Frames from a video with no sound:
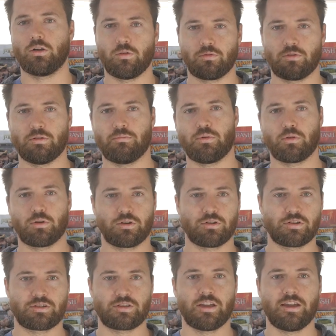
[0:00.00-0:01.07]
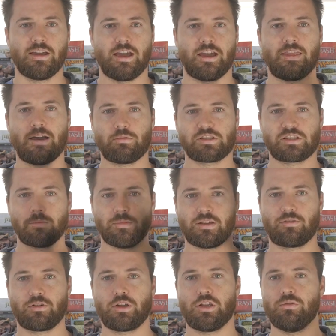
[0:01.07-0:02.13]
over the borders. And that was
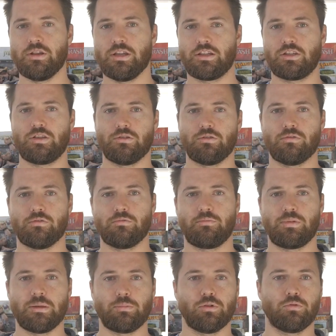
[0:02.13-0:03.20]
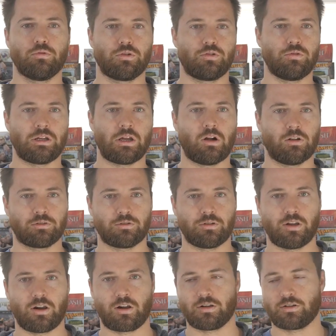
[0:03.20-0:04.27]
something very unique to people who are doing
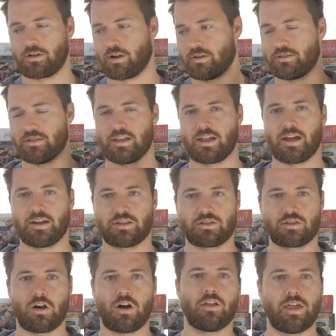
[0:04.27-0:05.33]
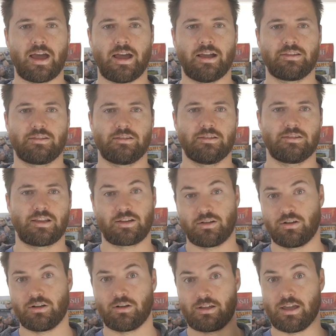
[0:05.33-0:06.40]
alternate art cards, and they kind of saw that
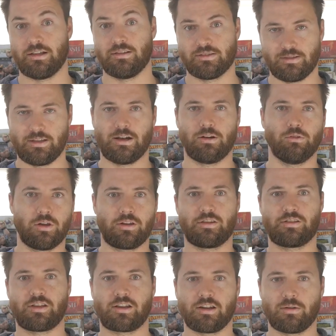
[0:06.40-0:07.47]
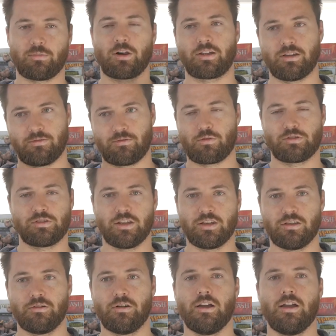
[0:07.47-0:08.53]
secondary. Again, they don't look at the secondary market, of course they
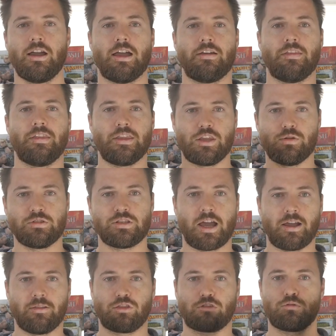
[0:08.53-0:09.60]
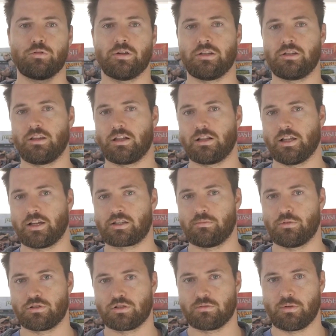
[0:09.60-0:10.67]
do, and they use that and threw it into the collector
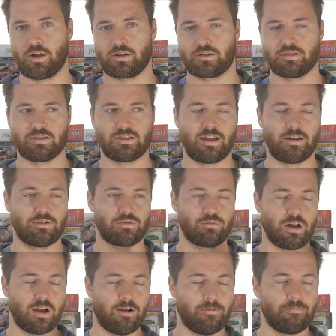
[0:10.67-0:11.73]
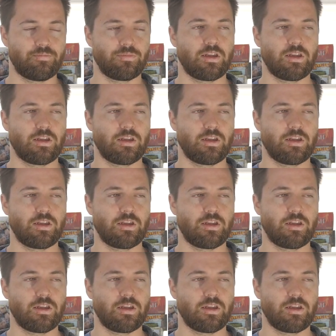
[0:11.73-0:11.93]
booster boxes now as well.